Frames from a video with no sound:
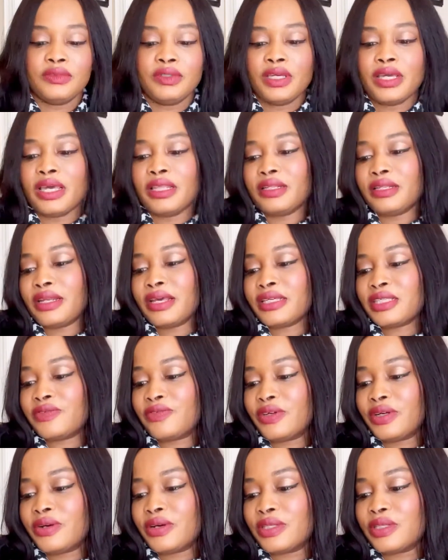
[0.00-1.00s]
And the next
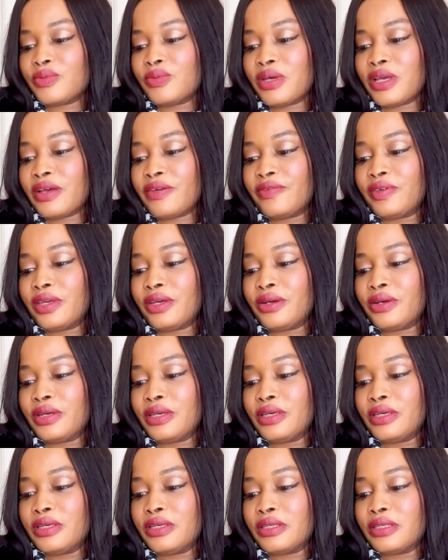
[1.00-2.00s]
fragrance we have here
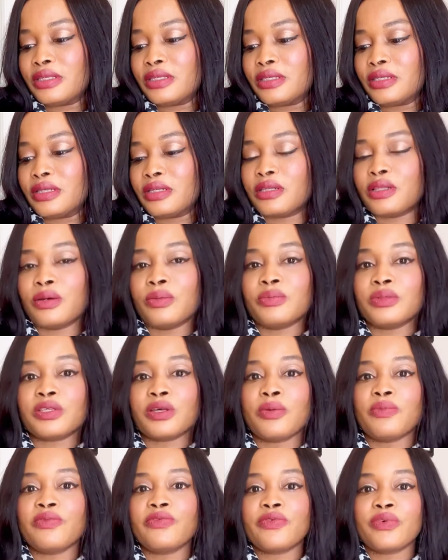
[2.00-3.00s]
is the
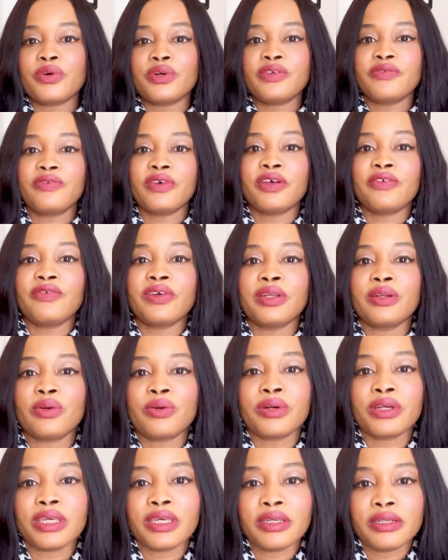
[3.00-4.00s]
Tom Ford Velvet
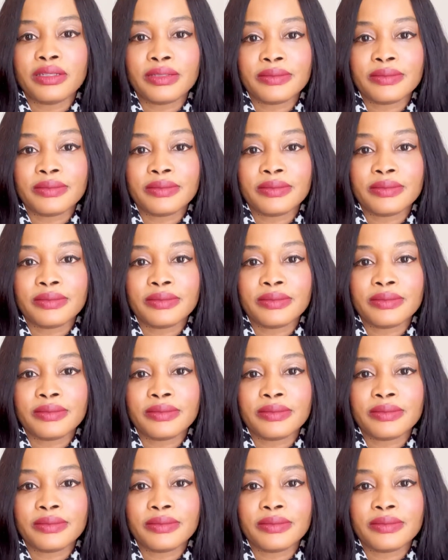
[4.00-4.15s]
Orchid.